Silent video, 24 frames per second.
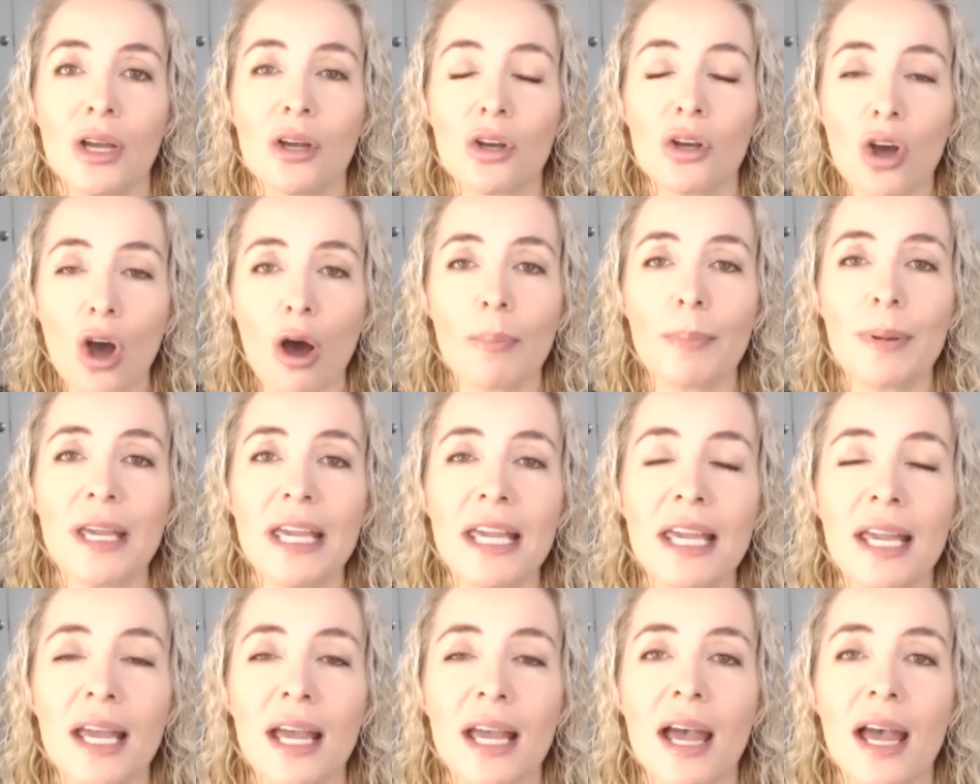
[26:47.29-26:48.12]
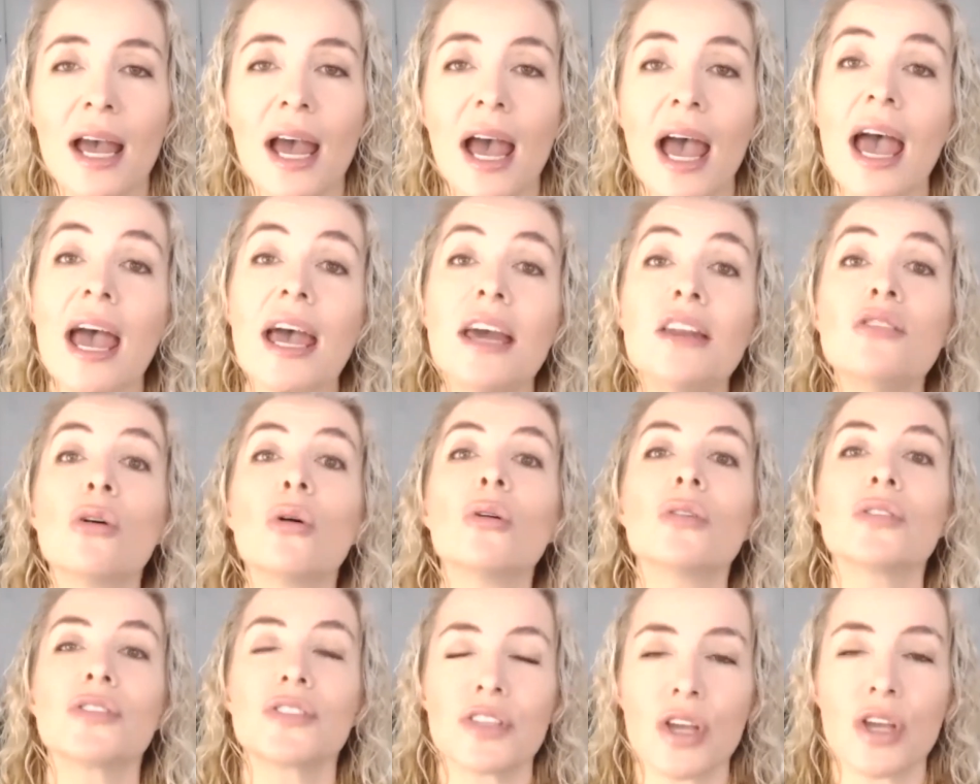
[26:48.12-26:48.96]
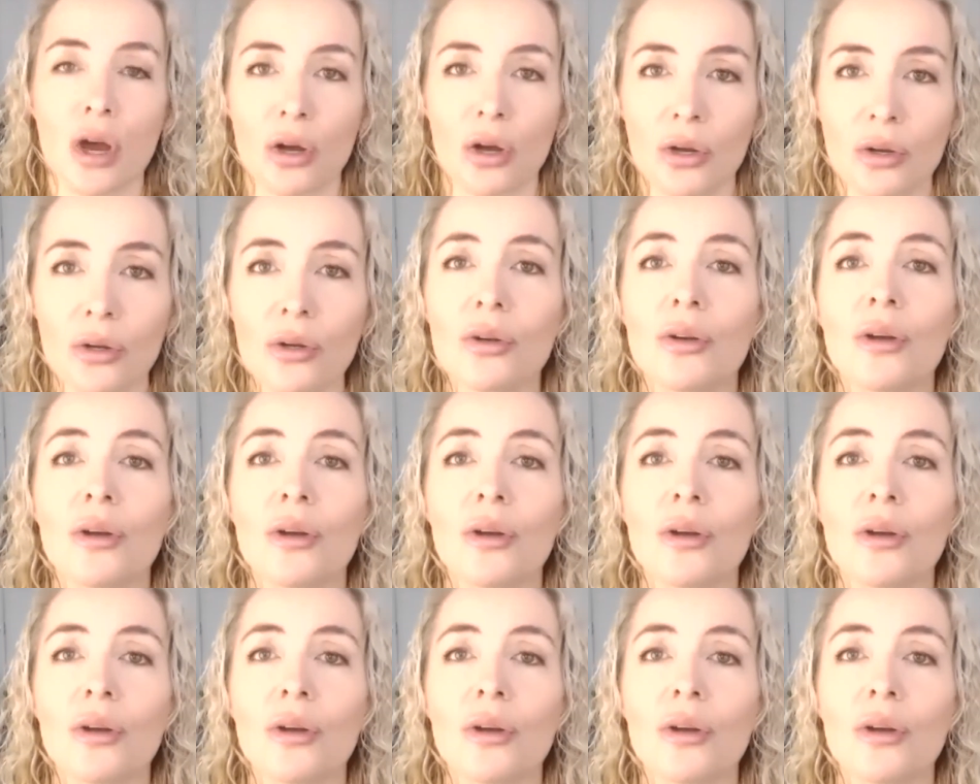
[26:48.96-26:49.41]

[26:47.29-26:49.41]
copy and also